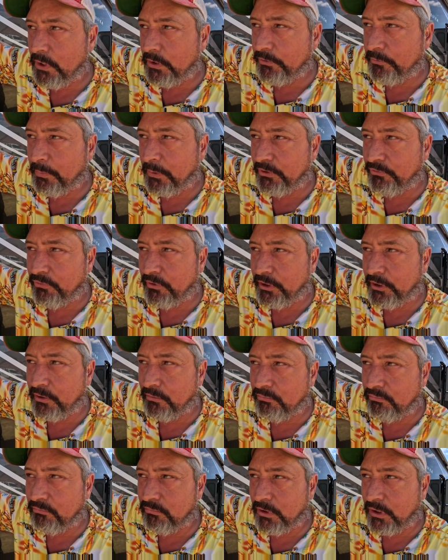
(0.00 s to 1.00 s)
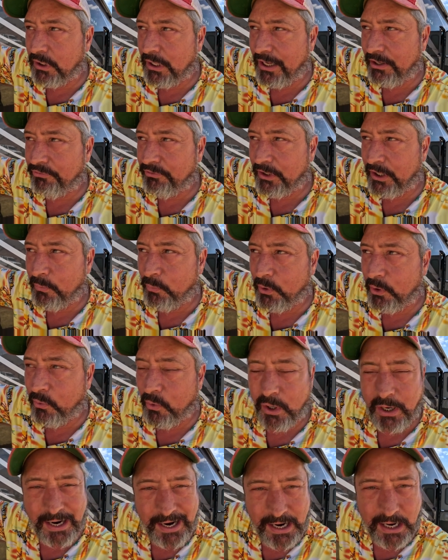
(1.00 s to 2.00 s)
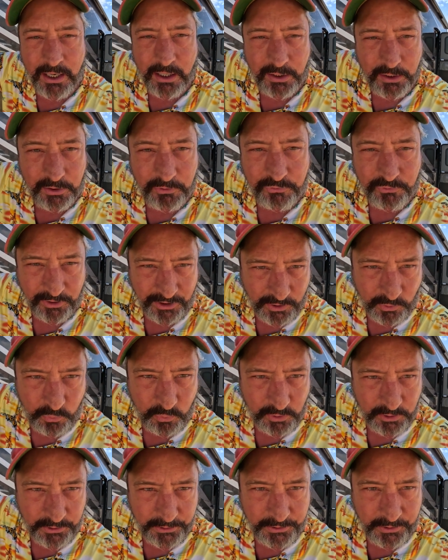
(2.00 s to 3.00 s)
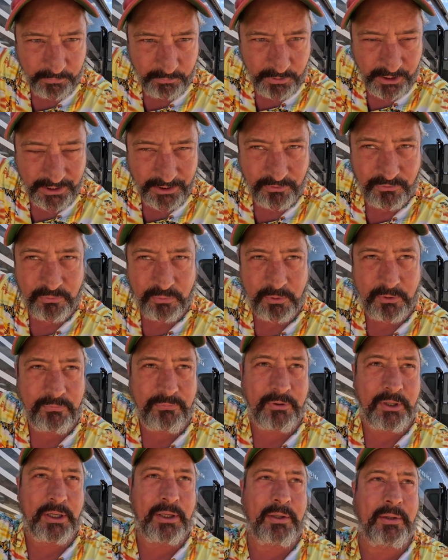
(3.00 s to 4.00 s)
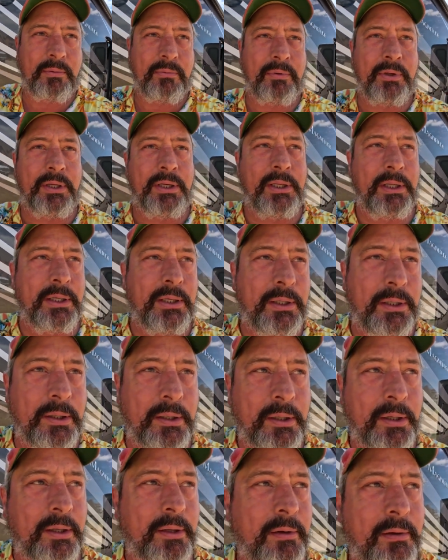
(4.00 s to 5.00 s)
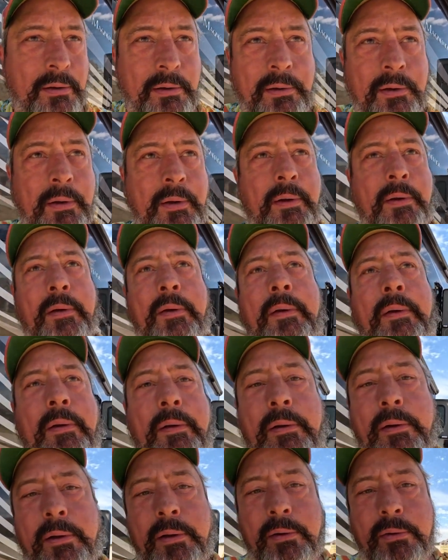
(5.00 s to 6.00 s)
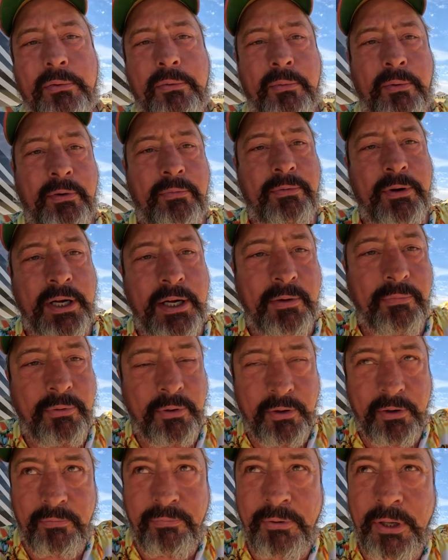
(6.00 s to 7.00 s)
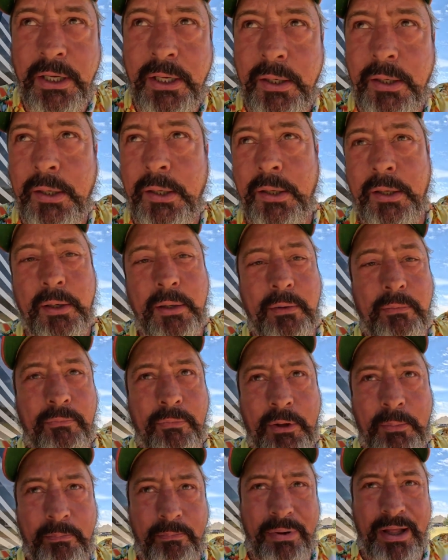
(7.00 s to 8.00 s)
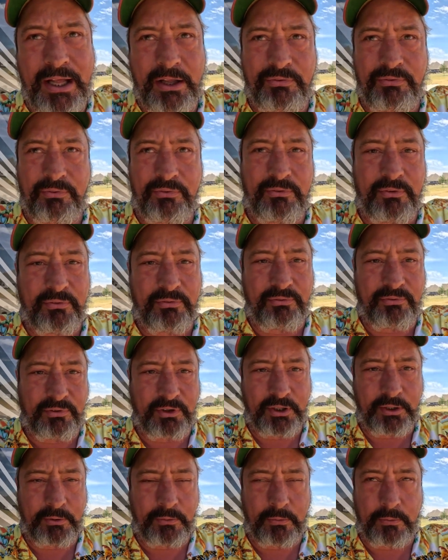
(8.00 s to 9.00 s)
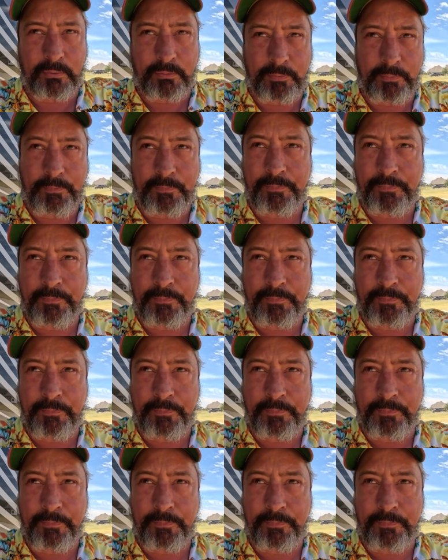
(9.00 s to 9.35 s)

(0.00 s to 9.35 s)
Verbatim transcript: Especially the last time we were out at Tranquility Base, we found that we needed another, you know, twenty-five, thirty feet to get the best signal.